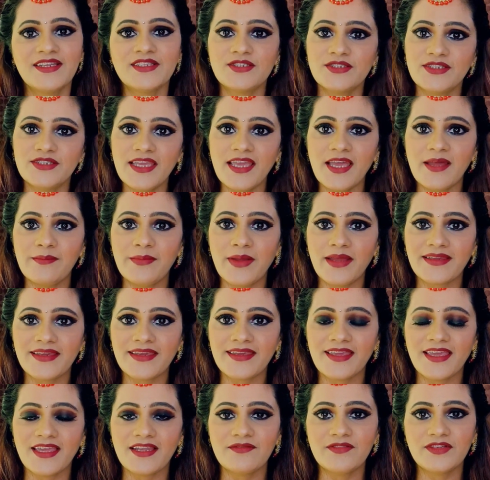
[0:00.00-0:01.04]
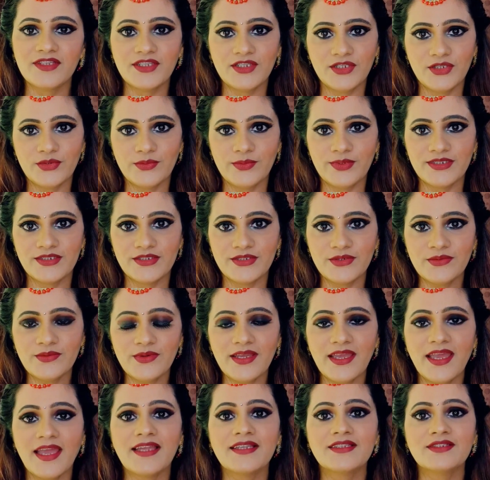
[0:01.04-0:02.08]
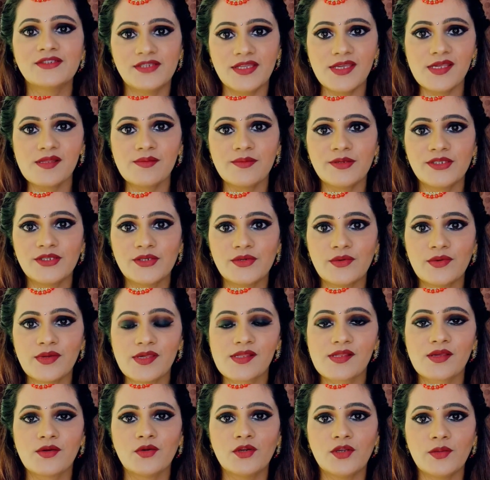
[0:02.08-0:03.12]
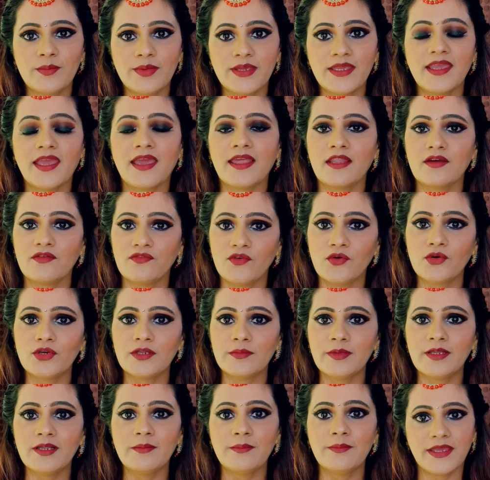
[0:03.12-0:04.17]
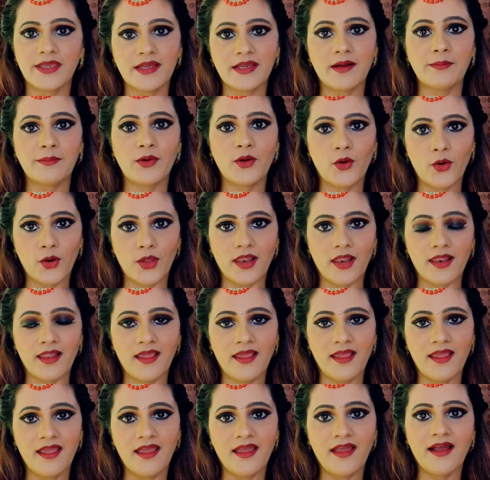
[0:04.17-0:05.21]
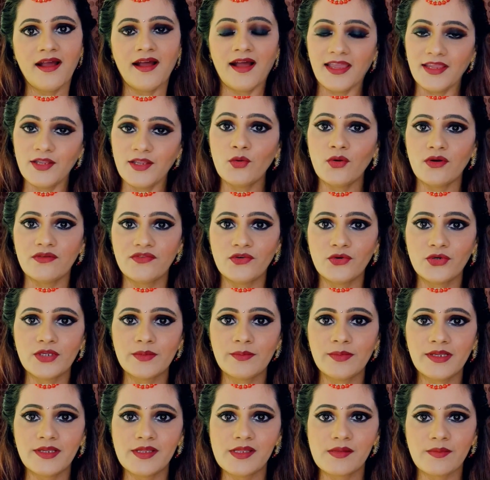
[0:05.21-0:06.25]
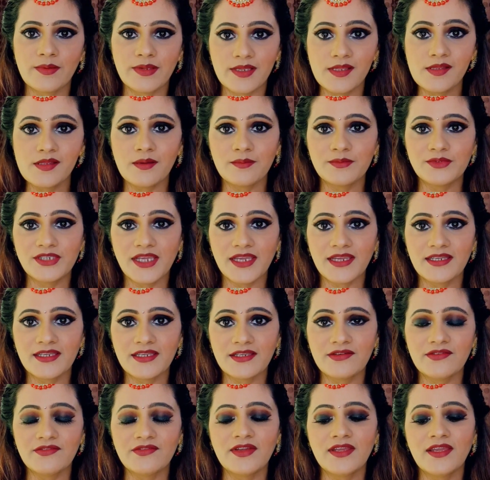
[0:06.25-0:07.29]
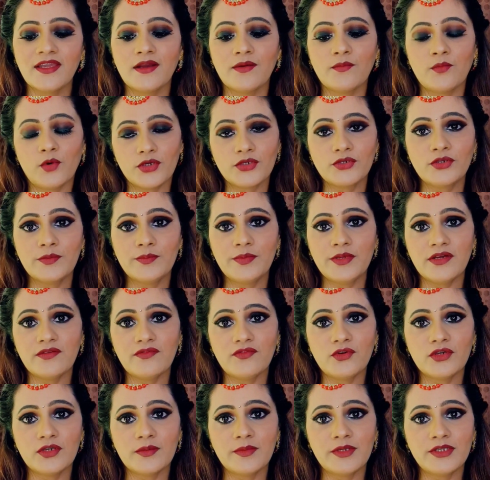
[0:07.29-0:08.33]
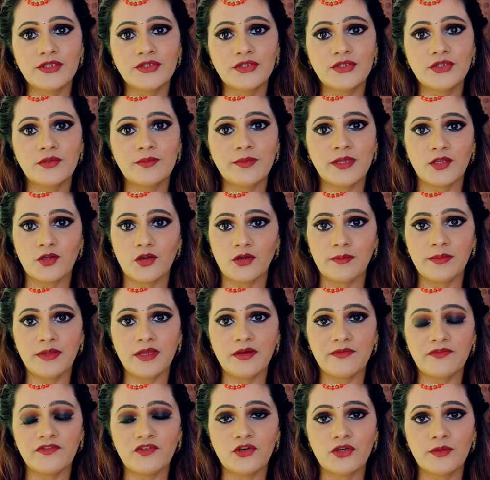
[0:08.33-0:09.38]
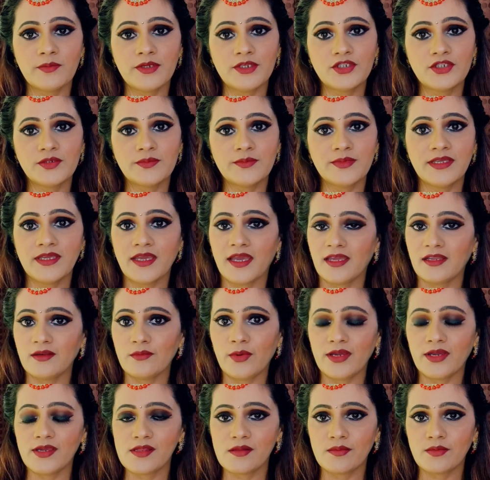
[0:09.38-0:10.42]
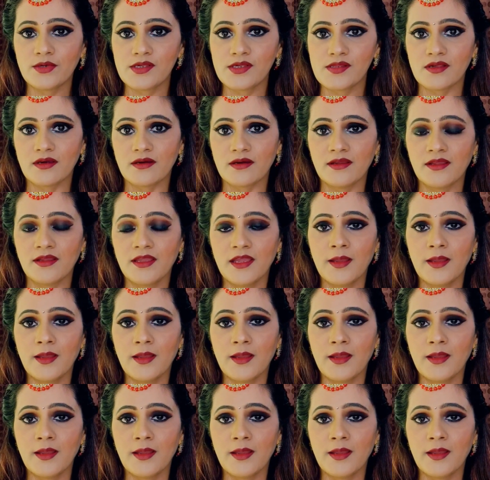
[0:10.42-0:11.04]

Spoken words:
Today I'm back again with a new video, and today's video is going to be an affordable makeup haul. I know affordable is very subjective. What could be affordable to you may not be affordable to me, and vice versa.